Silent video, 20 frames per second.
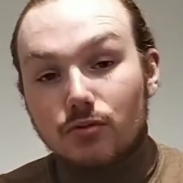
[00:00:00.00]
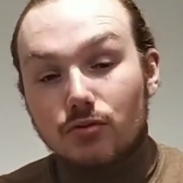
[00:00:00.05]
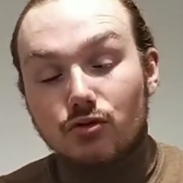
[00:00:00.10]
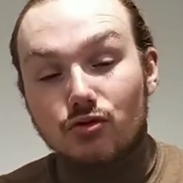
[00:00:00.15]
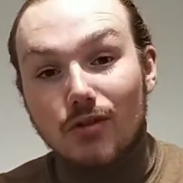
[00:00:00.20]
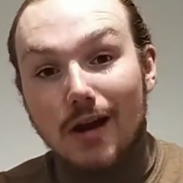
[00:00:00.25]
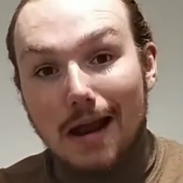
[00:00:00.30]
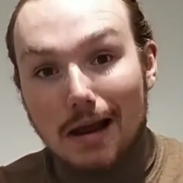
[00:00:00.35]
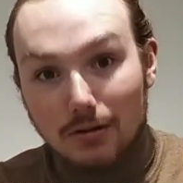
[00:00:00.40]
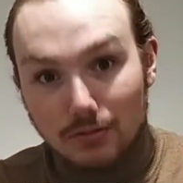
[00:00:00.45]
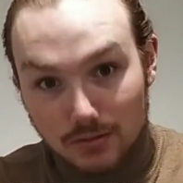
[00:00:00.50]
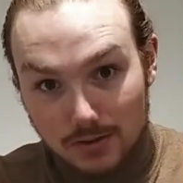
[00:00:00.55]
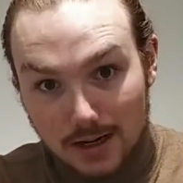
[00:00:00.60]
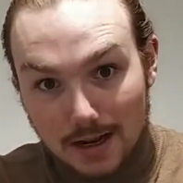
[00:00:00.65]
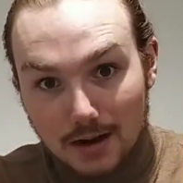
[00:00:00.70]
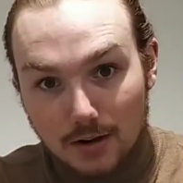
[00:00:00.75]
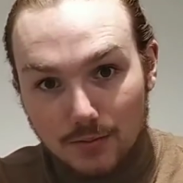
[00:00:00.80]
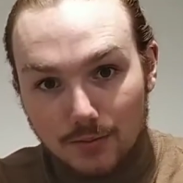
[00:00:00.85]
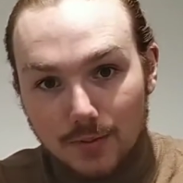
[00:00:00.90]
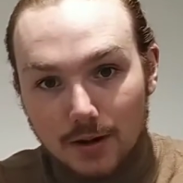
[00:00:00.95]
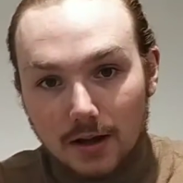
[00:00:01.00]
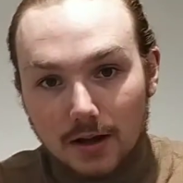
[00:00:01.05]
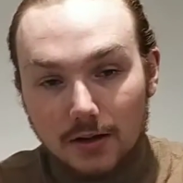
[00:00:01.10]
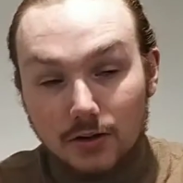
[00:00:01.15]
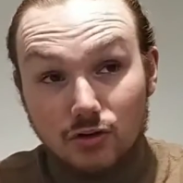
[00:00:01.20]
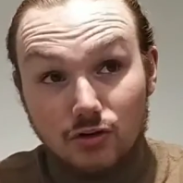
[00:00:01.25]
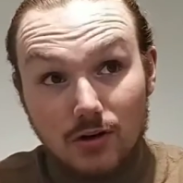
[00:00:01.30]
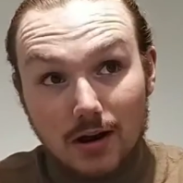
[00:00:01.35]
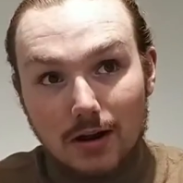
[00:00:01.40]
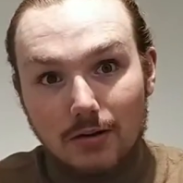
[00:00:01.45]

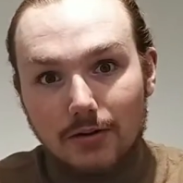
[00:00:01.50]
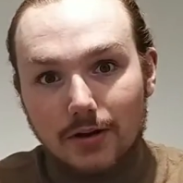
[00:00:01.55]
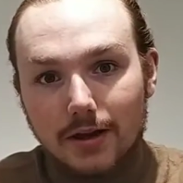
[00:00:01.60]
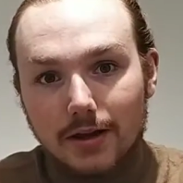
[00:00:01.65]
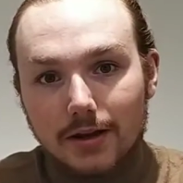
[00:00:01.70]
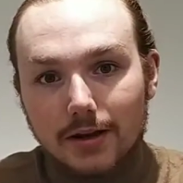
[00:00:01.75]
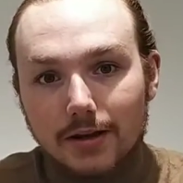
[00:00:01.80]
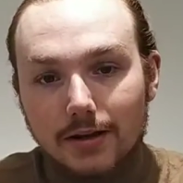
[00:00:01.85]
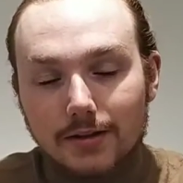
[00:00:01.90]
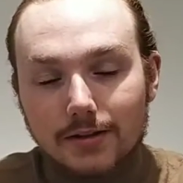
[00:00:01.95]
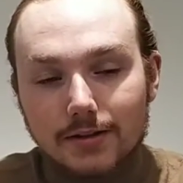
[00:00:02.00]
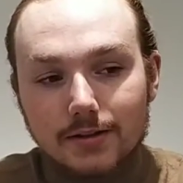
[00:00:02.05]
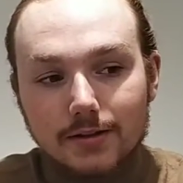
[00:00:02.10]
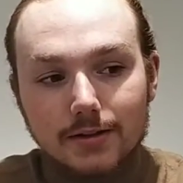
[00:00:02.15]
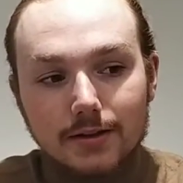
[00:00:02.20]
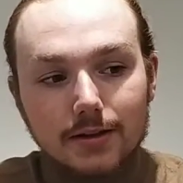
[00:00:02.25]
drowning in it.